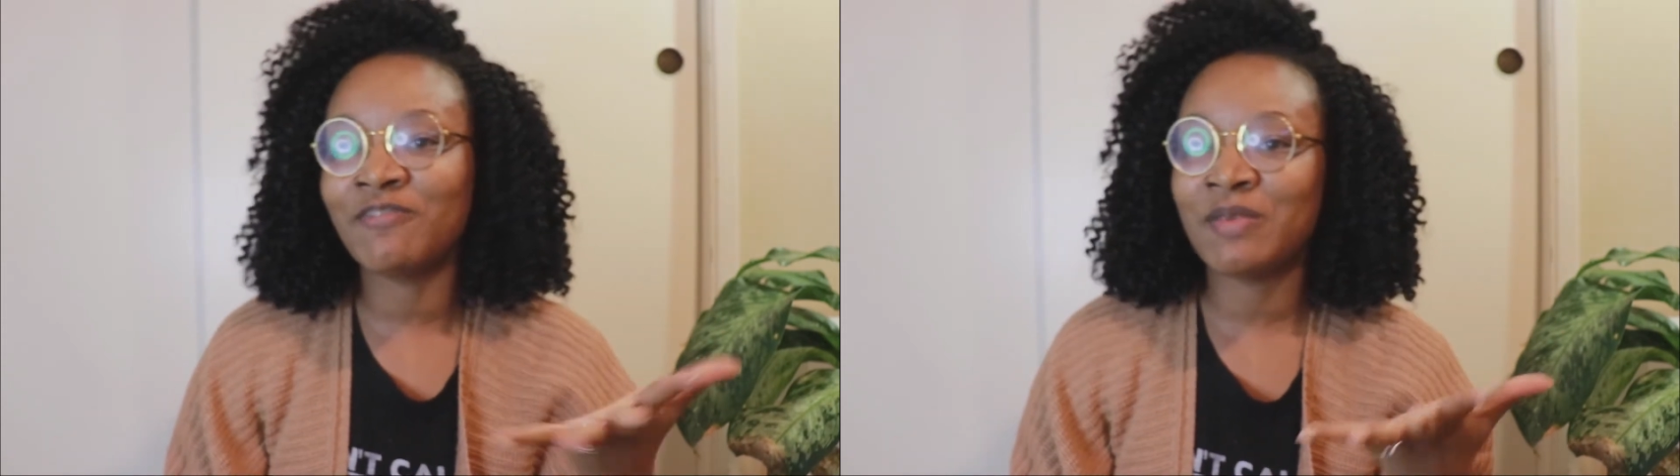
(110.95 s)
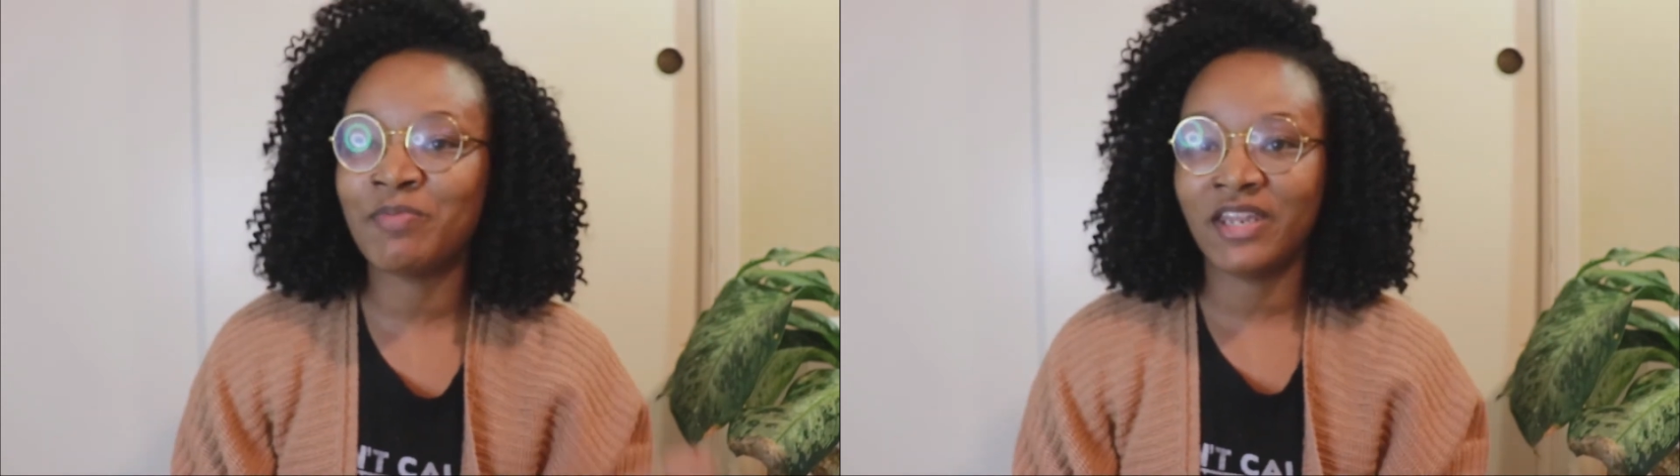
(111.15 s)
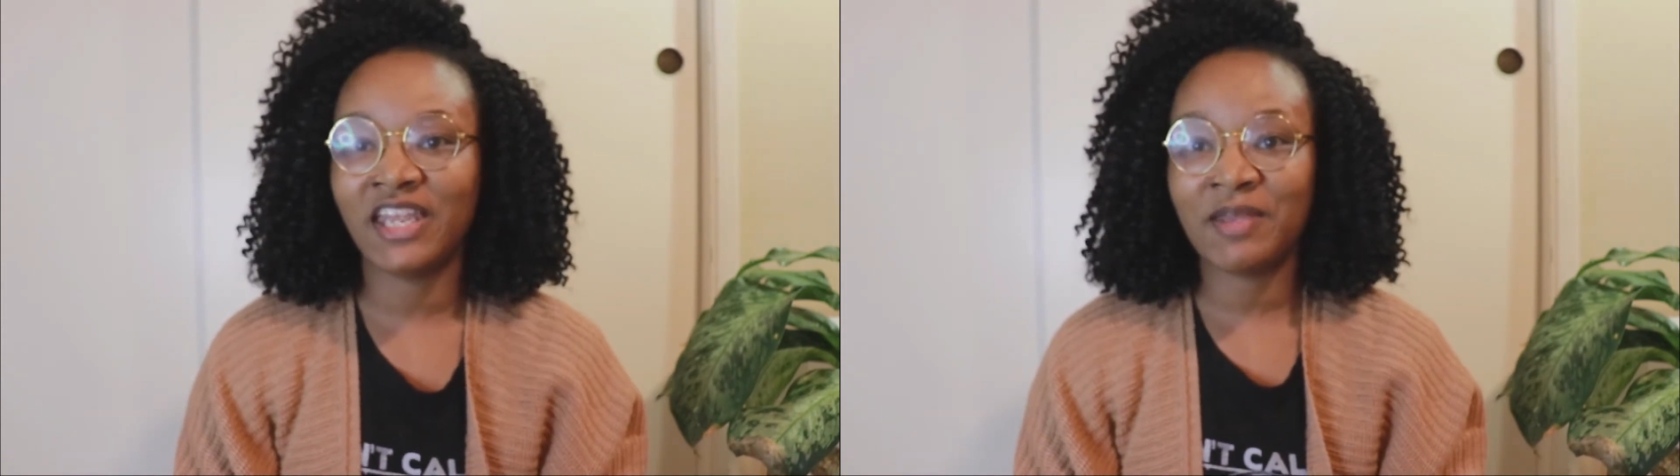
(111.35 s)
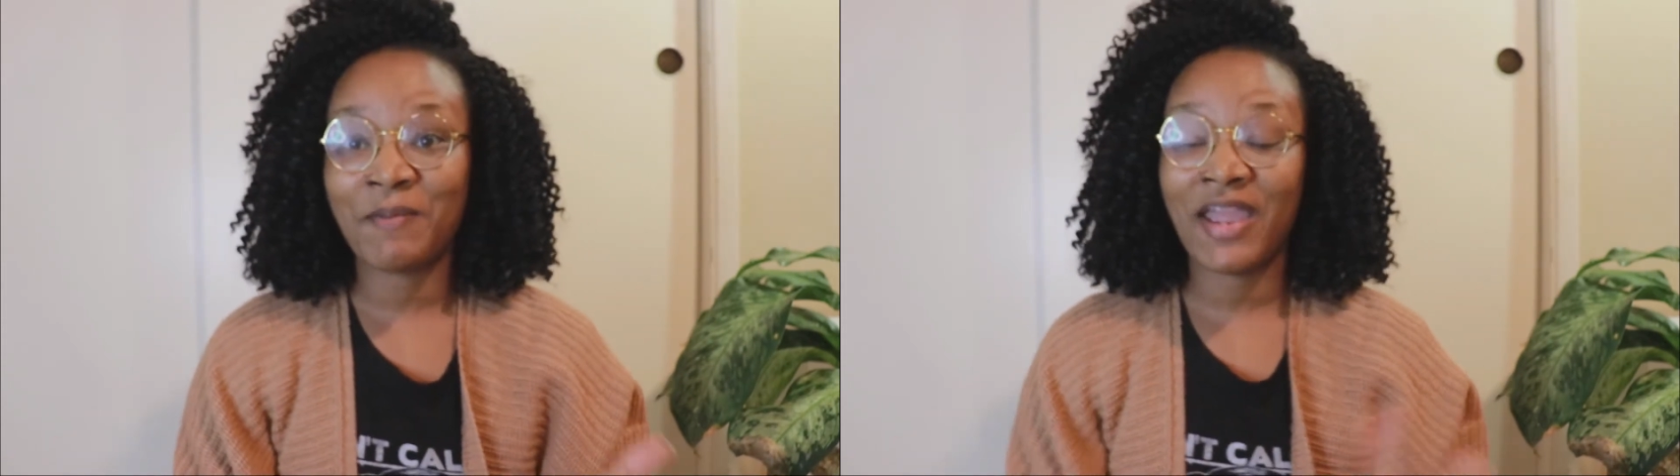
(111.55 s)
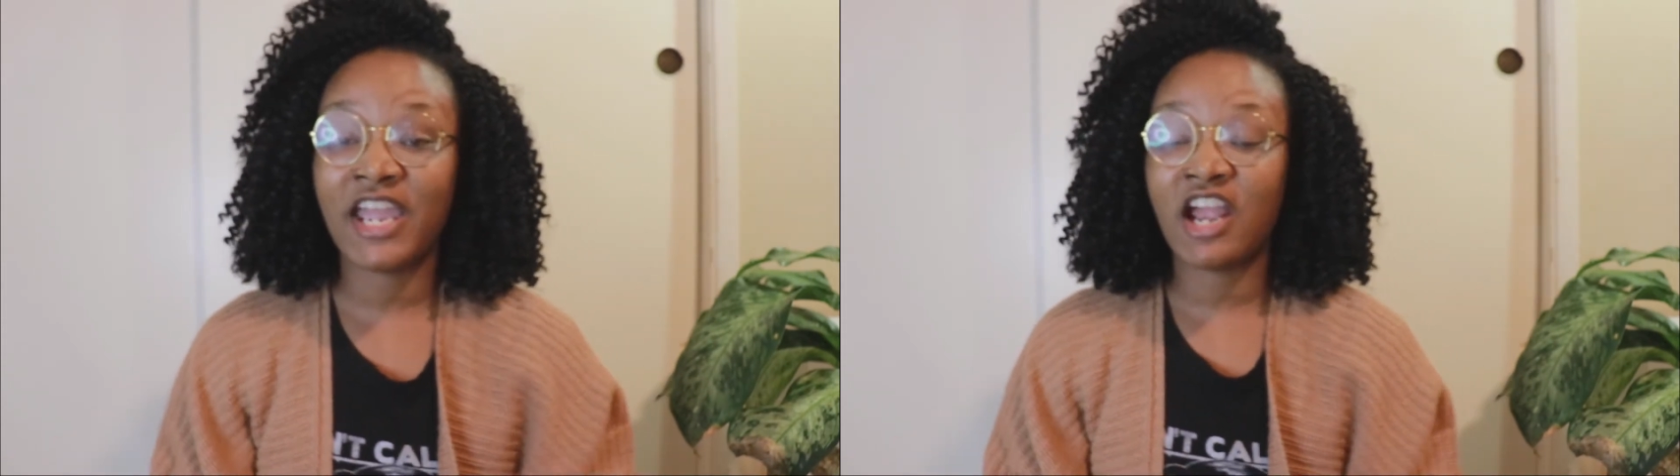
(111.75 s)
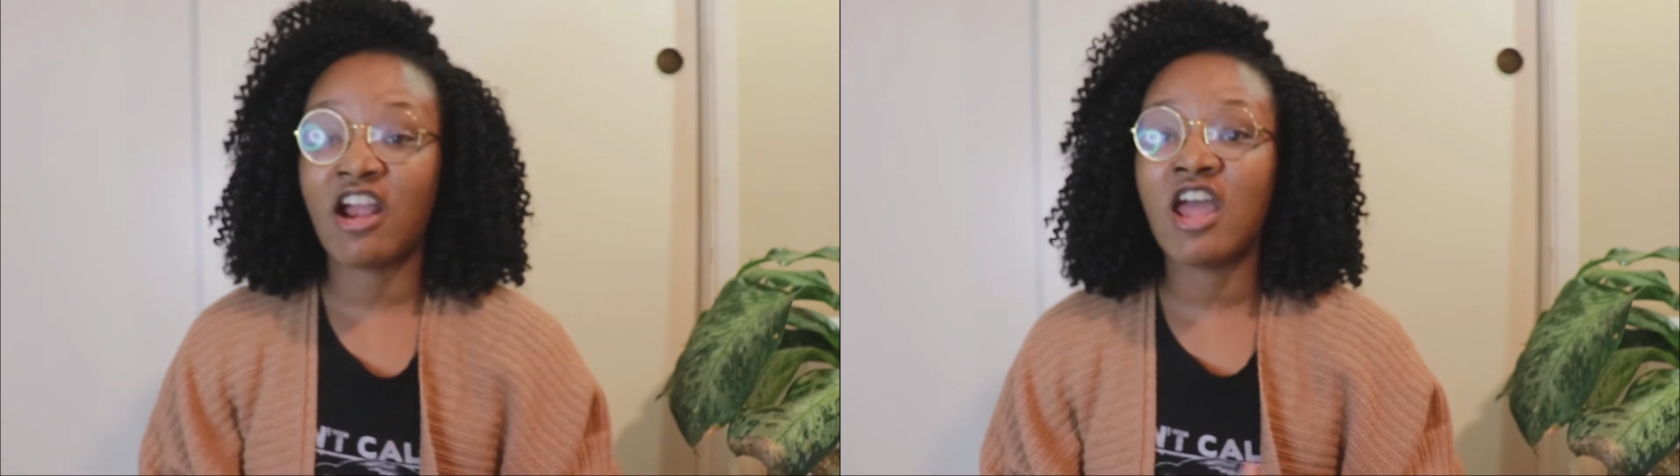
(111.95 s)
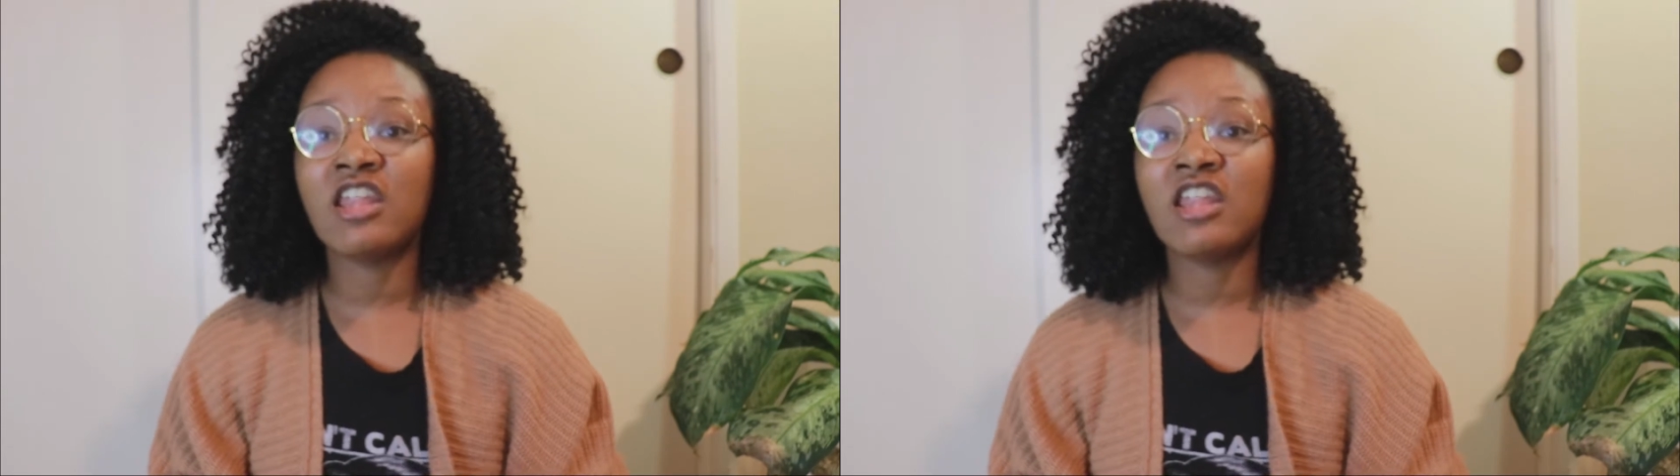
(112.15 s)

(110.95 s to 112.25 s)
of me putting in my hair,